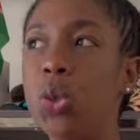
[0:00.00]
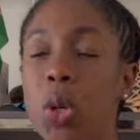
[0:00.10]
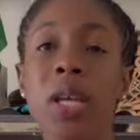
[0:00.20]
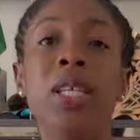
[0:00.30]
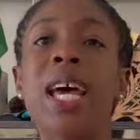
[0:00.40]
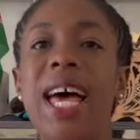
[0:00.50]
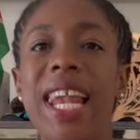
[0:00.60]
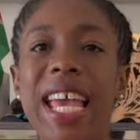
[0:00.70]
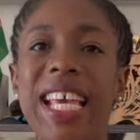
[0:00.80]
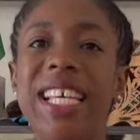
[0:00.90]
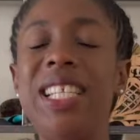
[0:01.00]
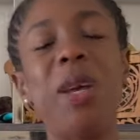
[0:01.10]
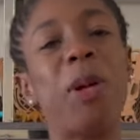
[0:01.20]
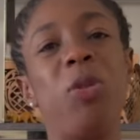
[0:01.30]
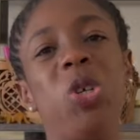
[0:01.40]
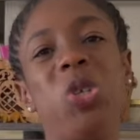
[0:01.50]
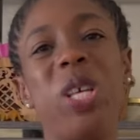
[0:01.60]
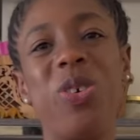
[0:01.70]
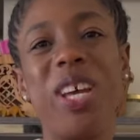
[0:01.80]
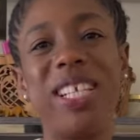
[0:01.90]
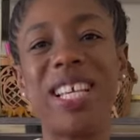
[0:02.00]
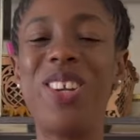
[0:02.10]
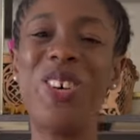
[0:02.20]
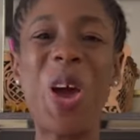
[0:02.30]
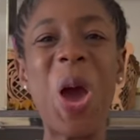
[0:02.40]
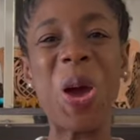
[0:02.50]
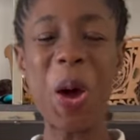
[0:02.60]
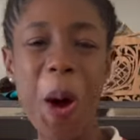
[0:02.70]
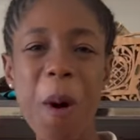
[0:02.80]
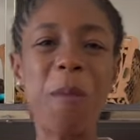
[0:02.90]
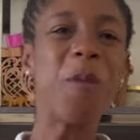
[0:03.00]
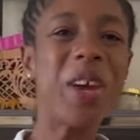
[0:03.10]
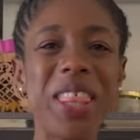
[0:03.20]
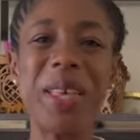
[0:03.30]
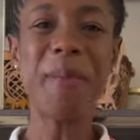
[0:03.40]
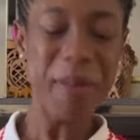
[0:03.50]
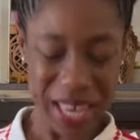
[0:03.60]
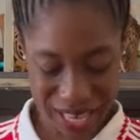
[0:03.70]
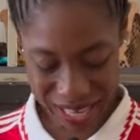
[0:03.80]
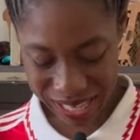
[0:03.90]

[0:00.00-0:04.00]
So I like it and I'm going to take you guys along. Come with me.